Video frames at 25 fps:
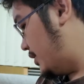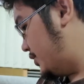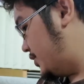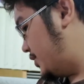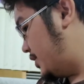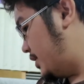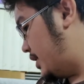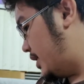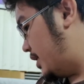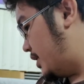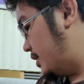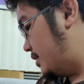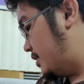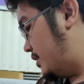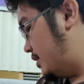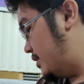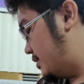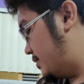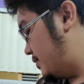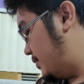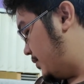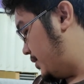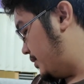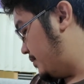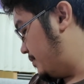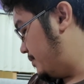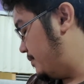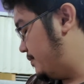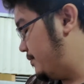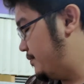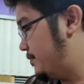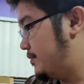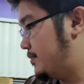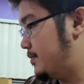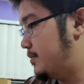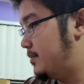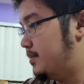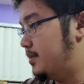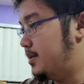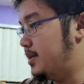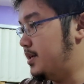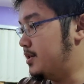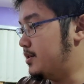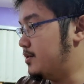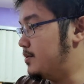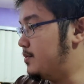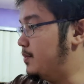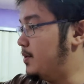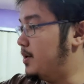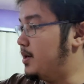also got this one.
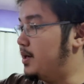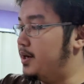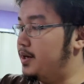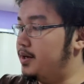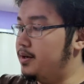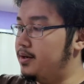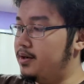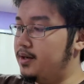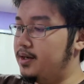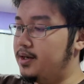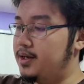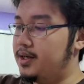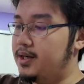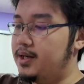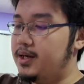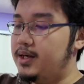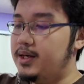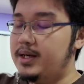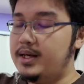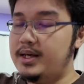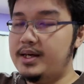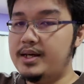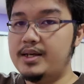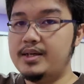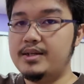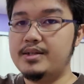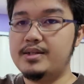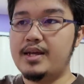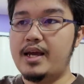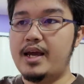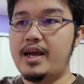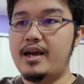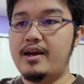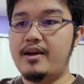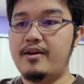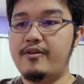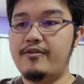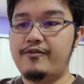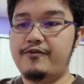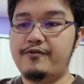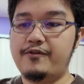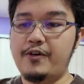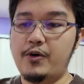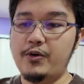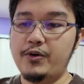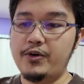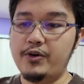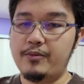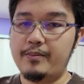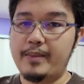This one is a
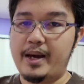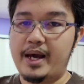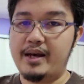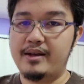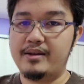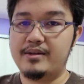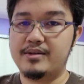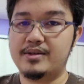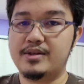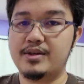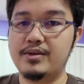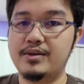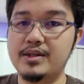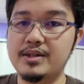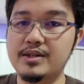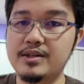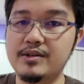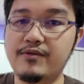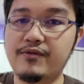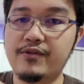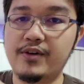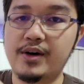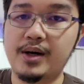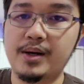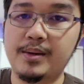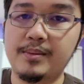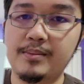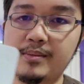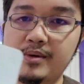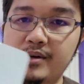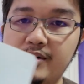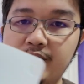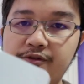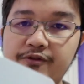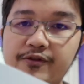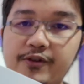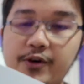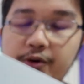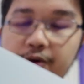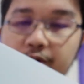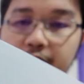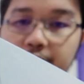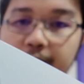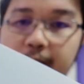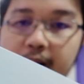Photo Man. So this is from Photo